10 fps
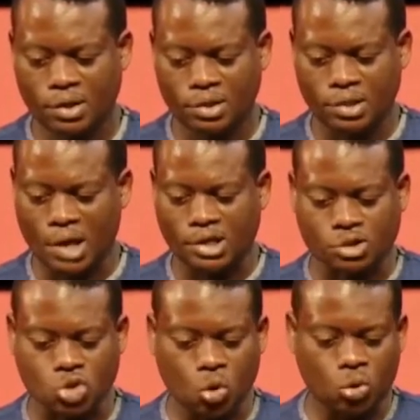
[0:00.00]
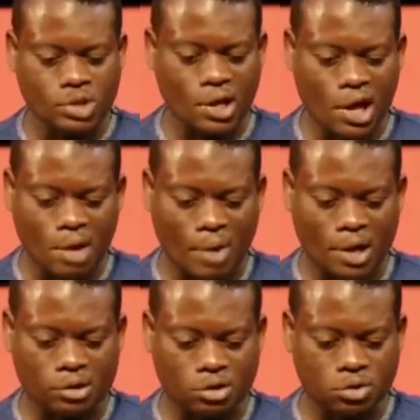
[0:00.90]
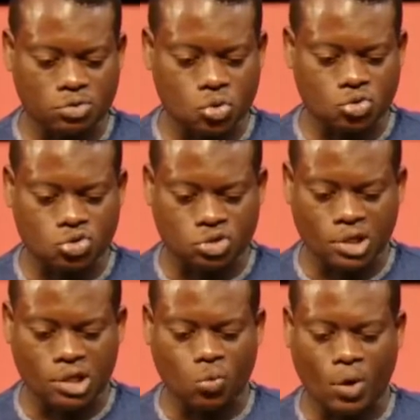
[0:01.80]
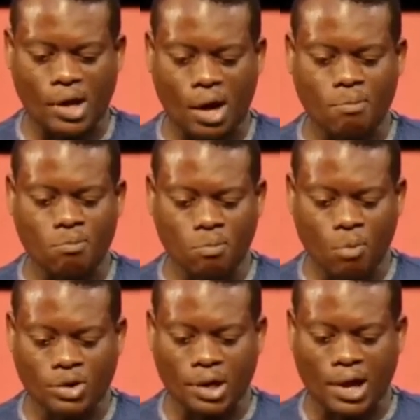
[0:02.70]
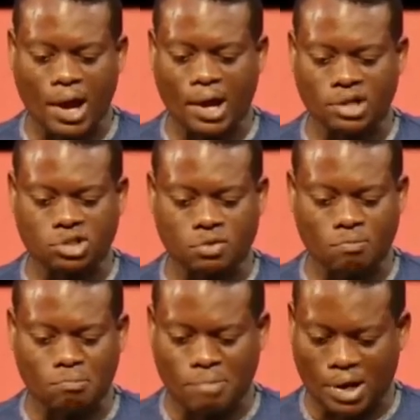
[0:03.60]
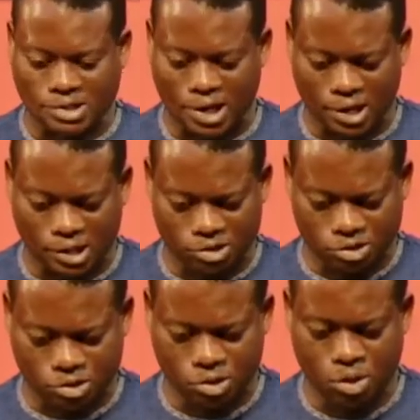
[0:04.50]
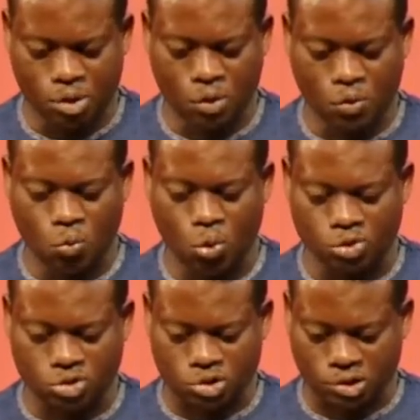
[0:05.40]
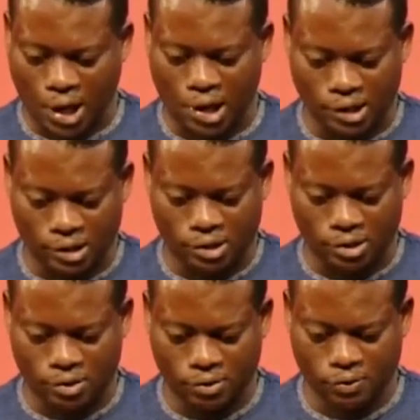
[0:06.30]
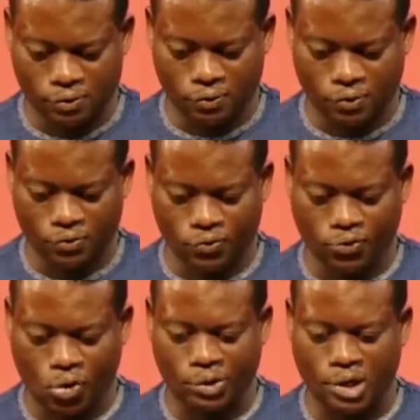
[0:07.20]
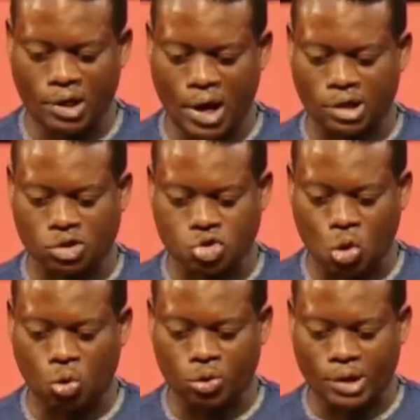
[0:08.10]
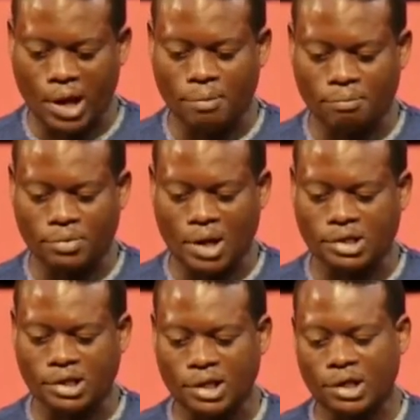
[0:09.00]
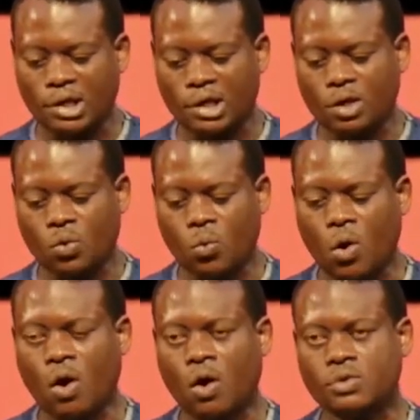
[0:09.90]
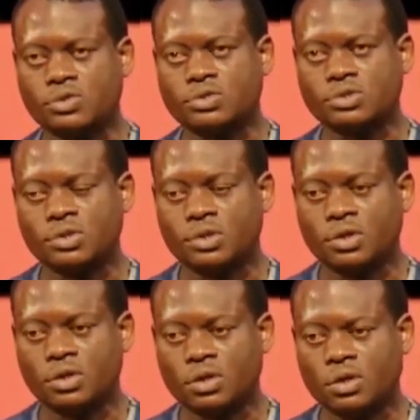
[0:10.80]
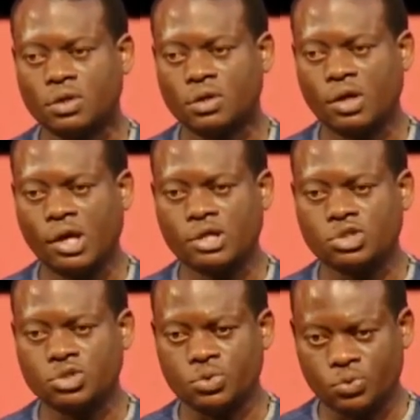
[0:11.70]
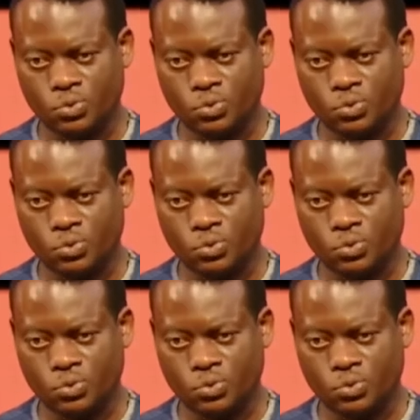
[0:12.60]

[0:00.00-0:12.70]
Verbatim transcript: that they told Haman to see whether Mordecai's matters would stand, for he had told them that he was a Jew.